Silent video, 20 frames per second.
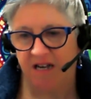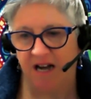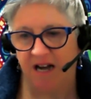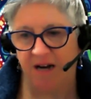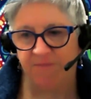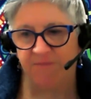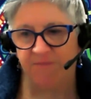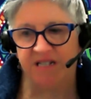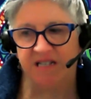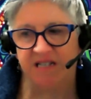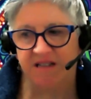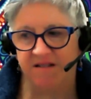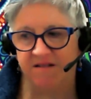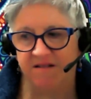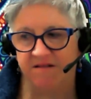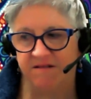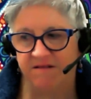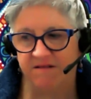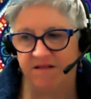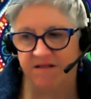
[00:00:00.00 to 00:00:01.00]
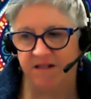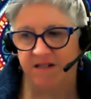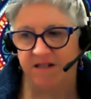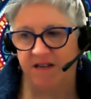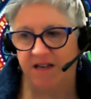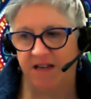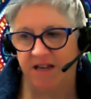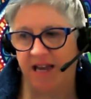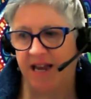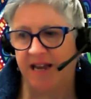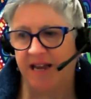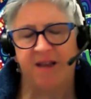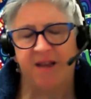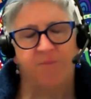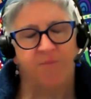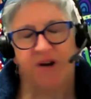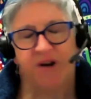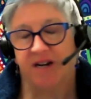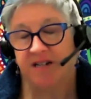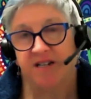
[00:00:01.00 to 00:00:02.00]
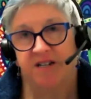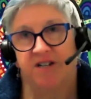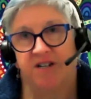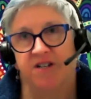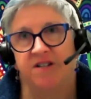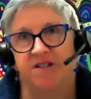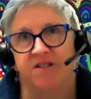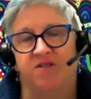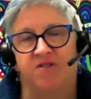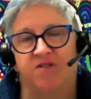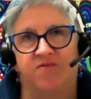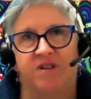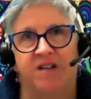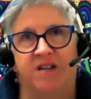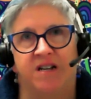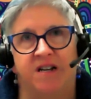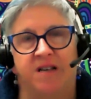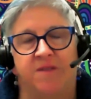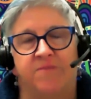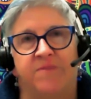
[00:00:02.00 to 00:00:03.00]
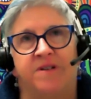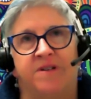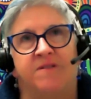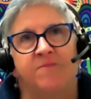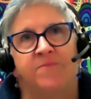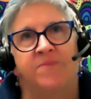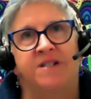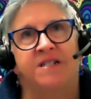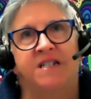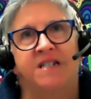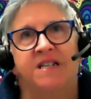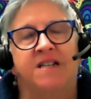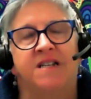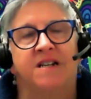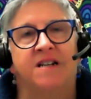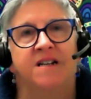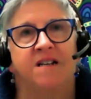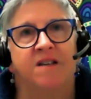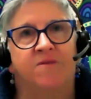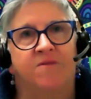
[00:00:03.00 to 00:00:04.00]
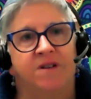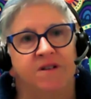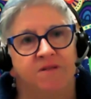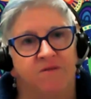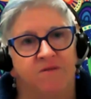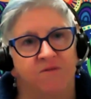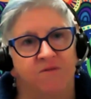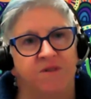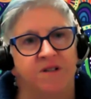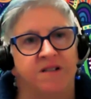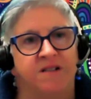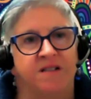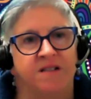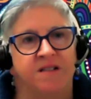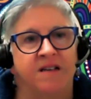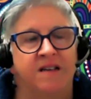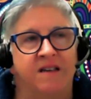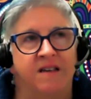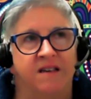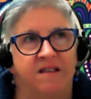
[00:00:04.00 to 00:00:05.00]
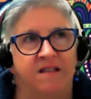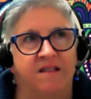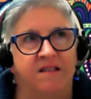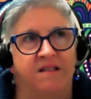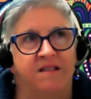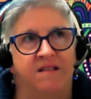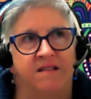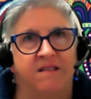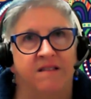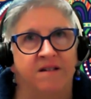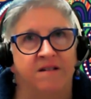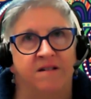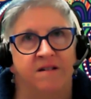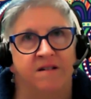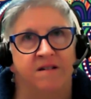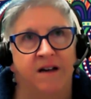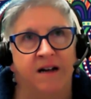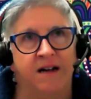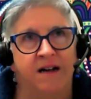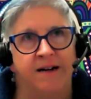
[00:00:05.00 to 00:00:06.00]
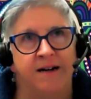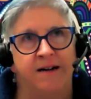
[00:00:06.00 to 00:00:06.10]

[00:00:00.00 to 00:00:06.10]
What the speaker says: upskill any practitioners, really, but particularly when we see the